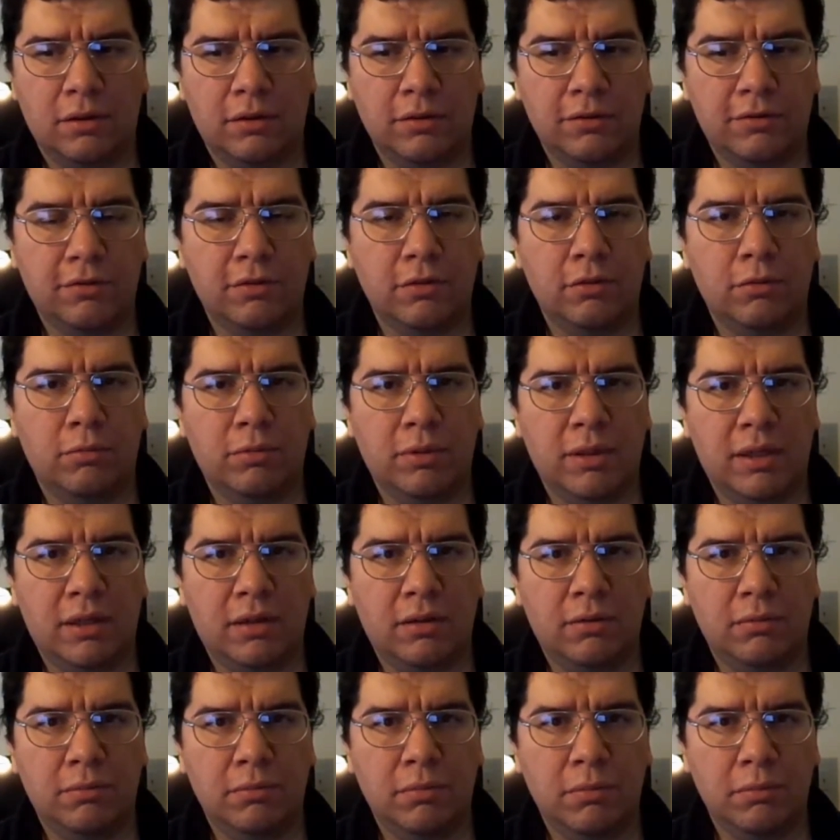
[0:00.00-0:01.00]
Also,
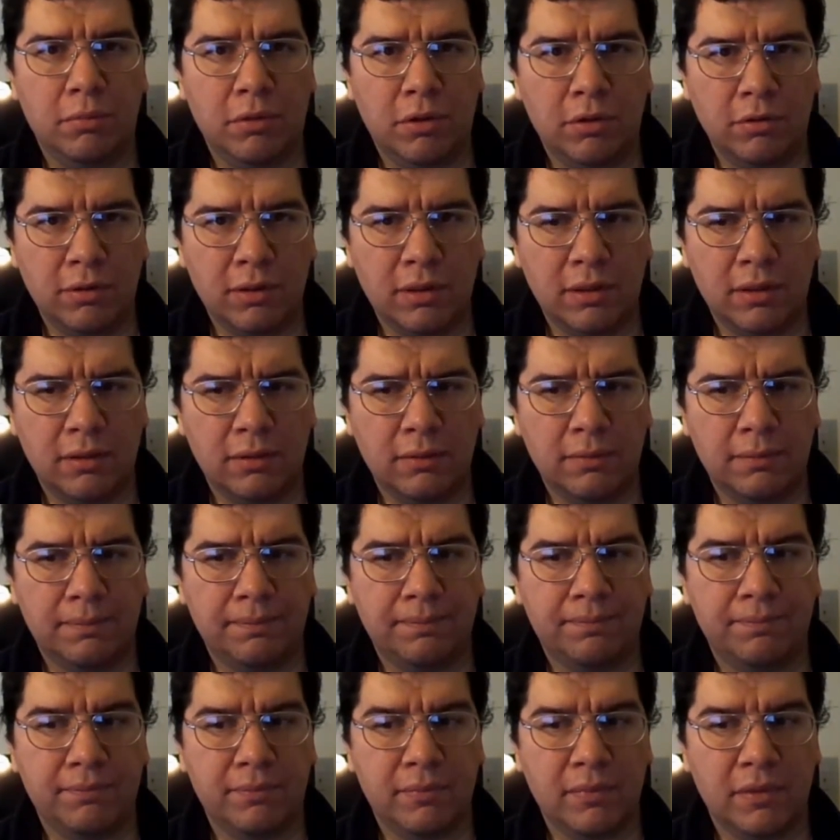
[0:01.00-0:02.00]
while Ramona
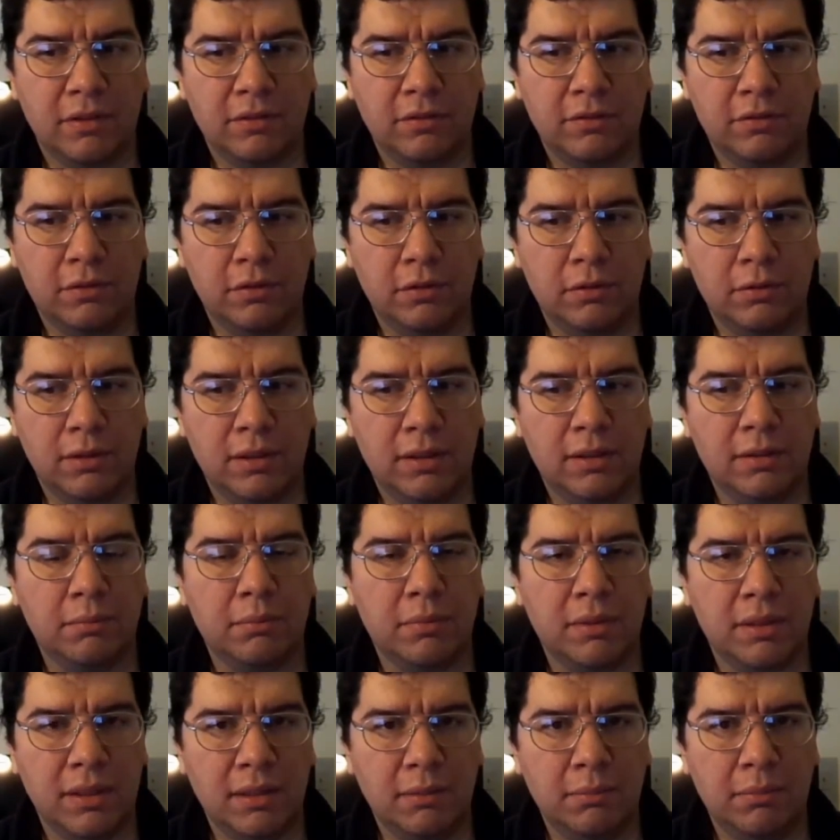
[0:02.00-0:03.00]
still in
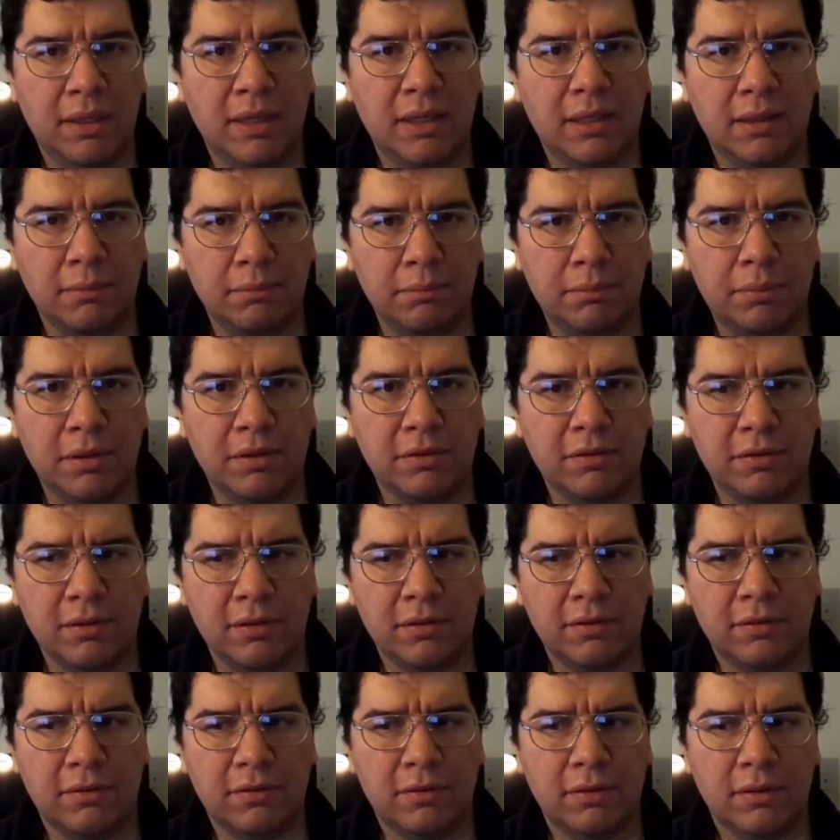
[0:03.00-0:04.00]
the money-making
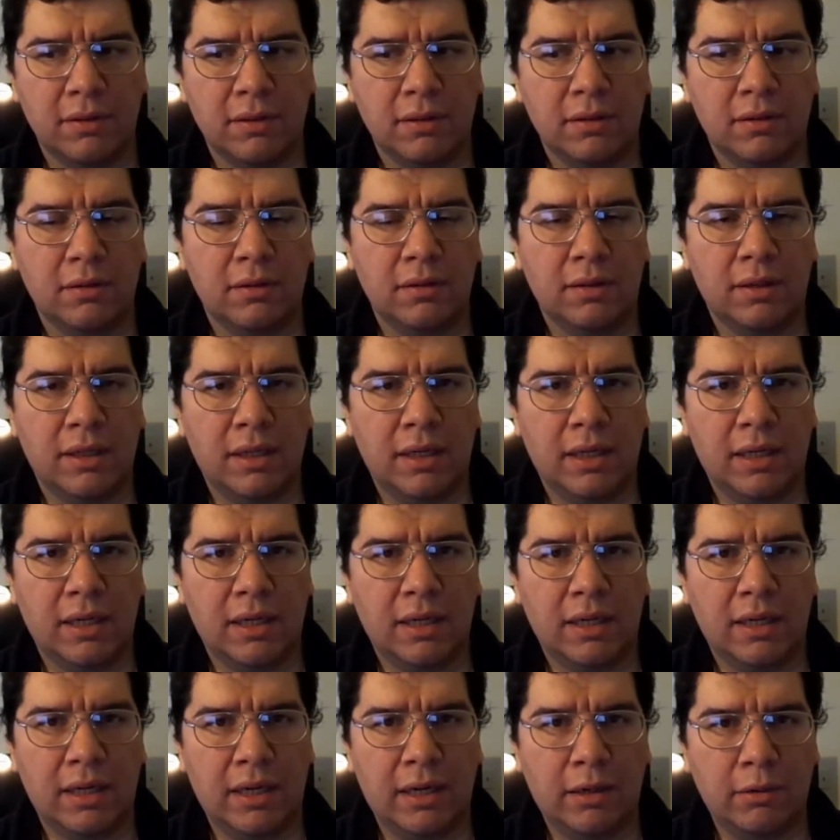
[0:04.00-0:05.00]
business,
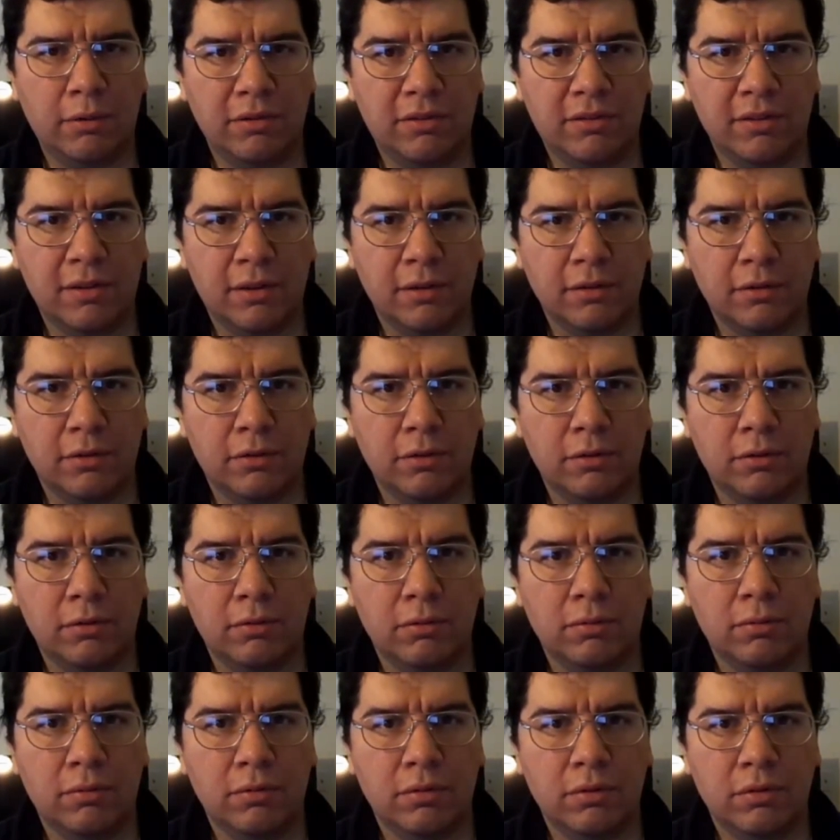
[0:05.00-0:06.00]
Howie's
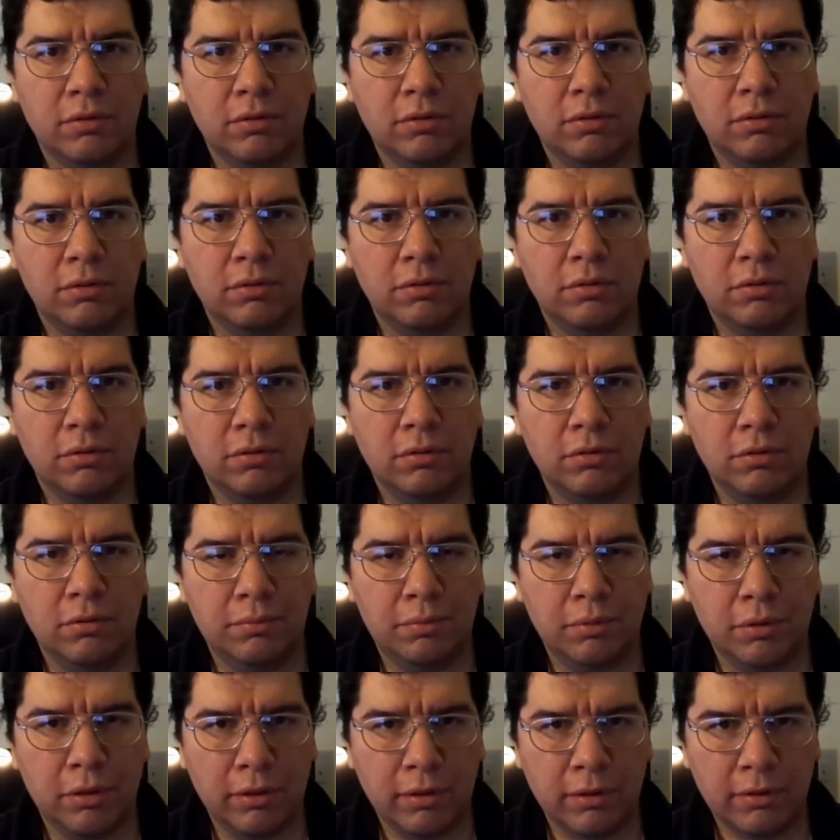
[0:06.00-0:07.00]
uncle,
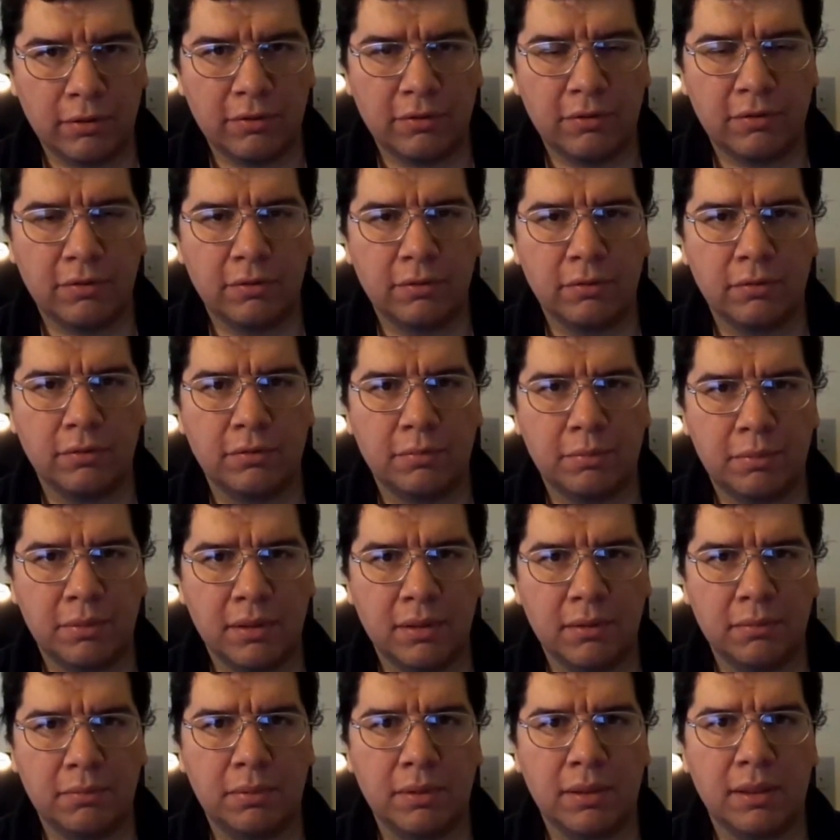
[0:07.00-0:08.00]
Hubert, who's
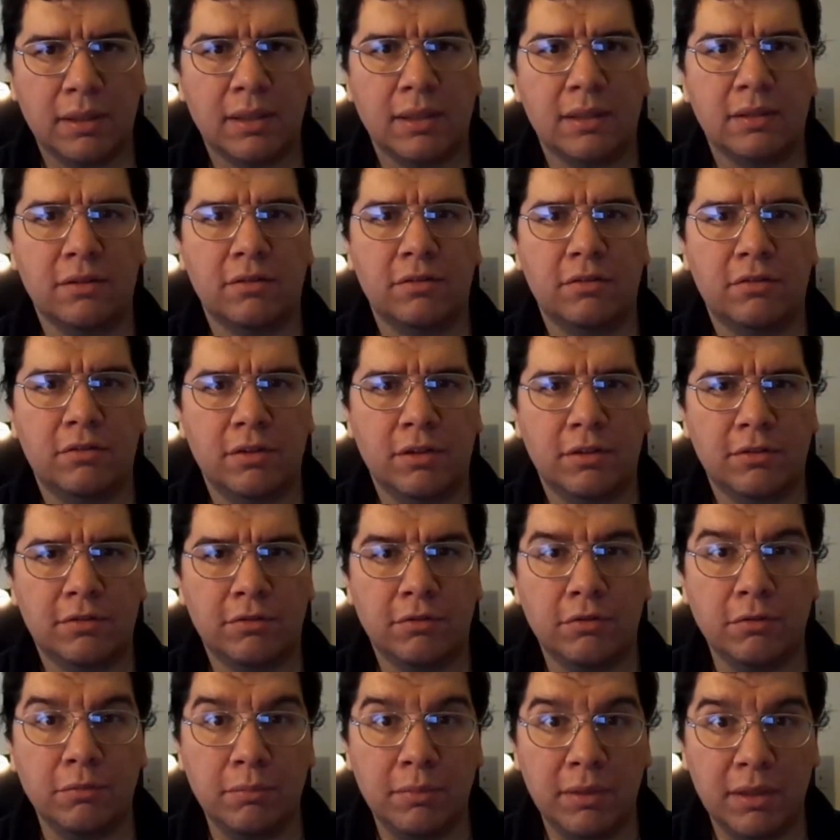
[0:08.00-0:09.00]
played by
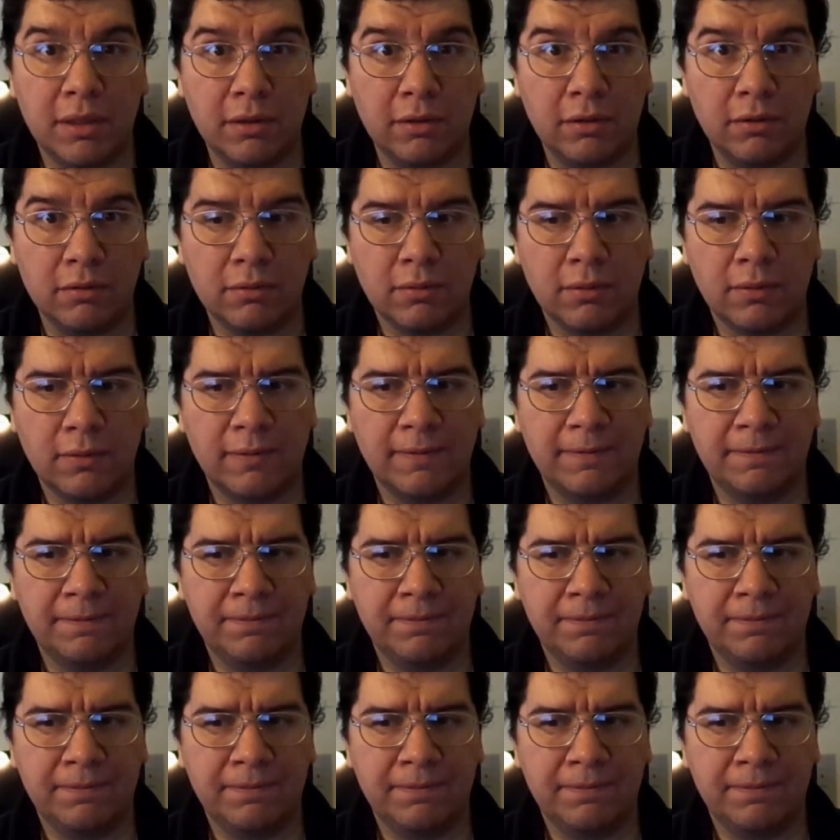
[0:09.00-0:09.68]
Josh Duhamel,